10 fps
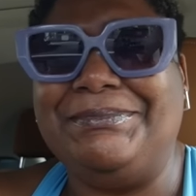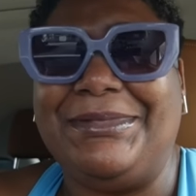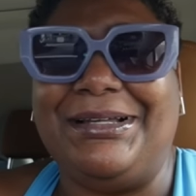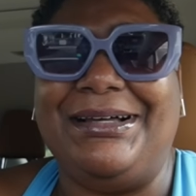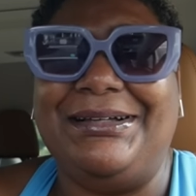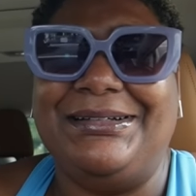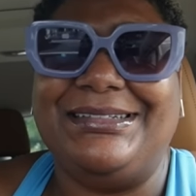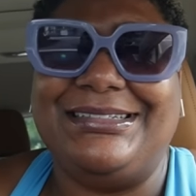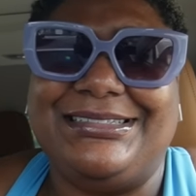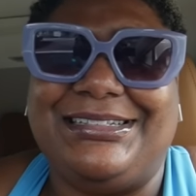oh,
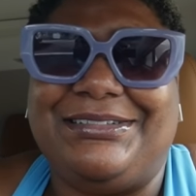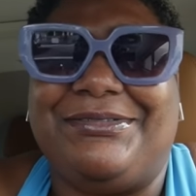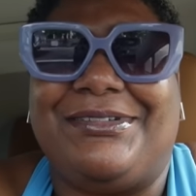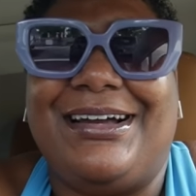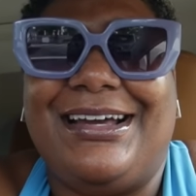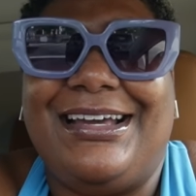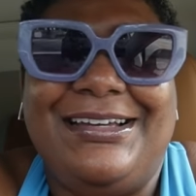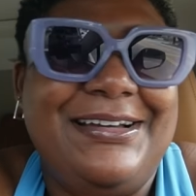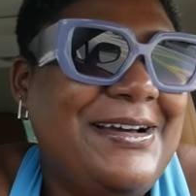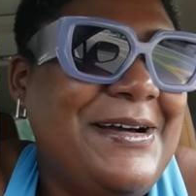I could cry.
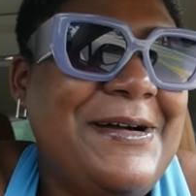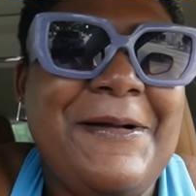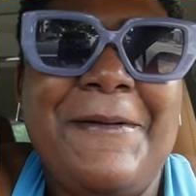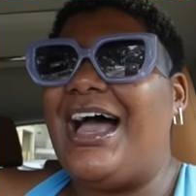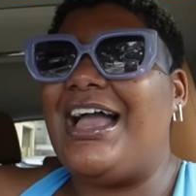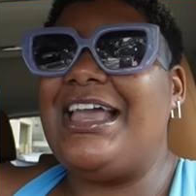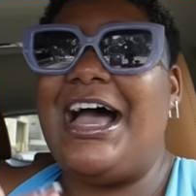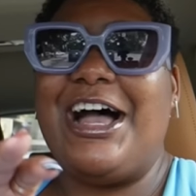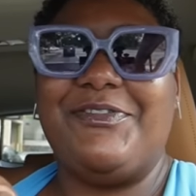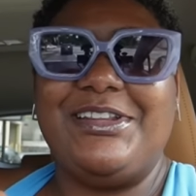
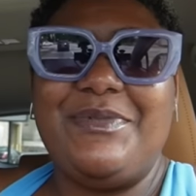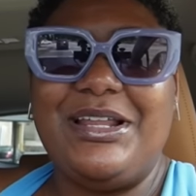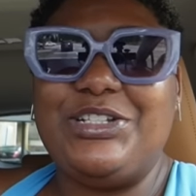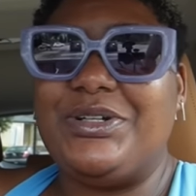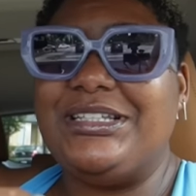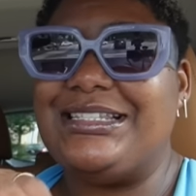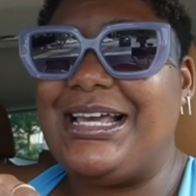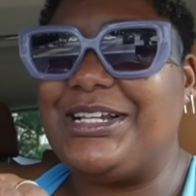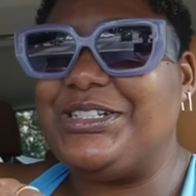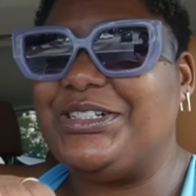Yeah, I've really been enjoying the
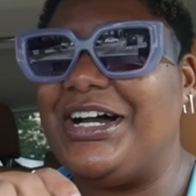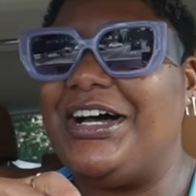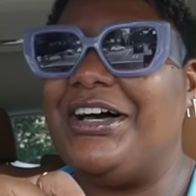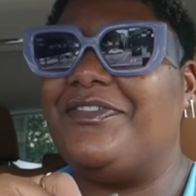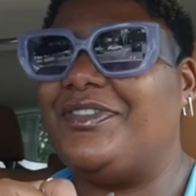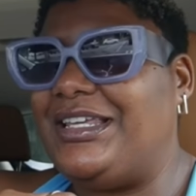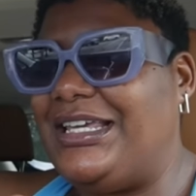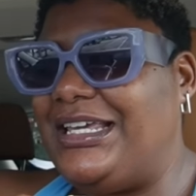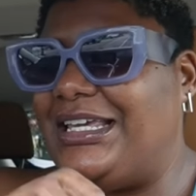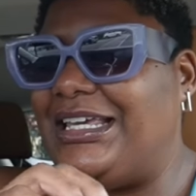texture of
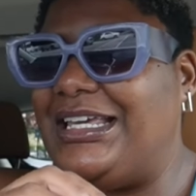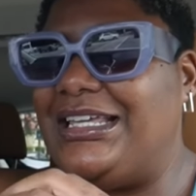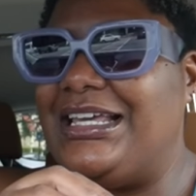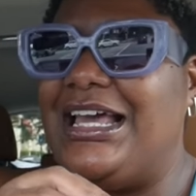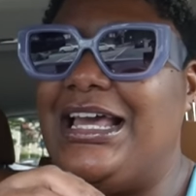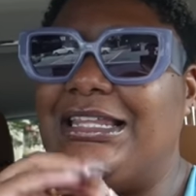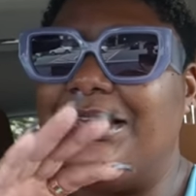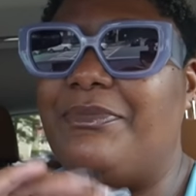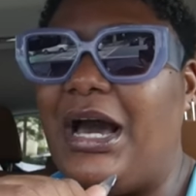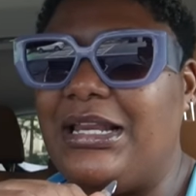the
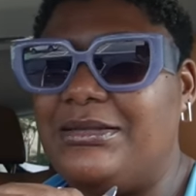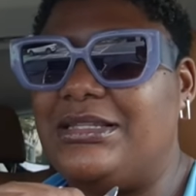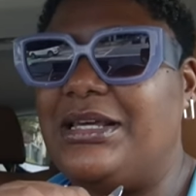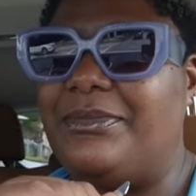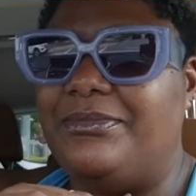body, the